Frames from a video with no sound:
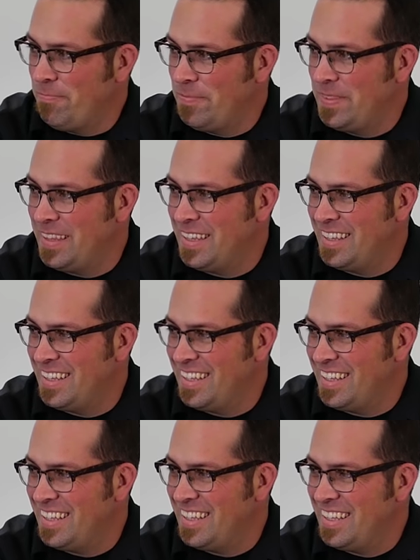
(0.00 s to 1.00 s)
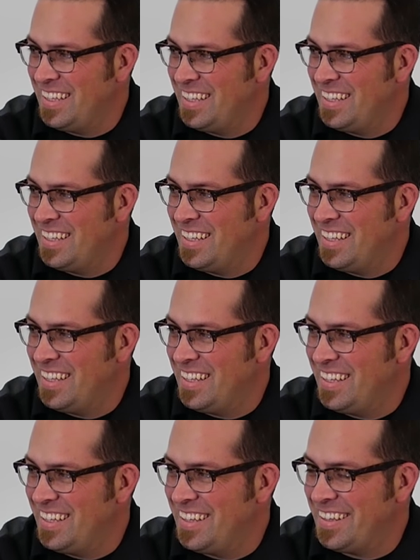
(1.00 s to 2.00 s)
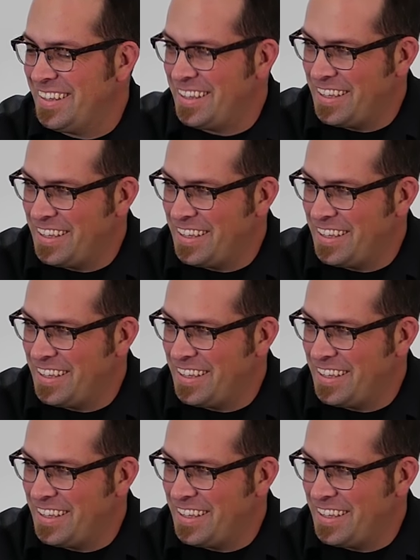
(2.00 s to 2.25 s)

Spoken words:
No words are spoken by the person on screen.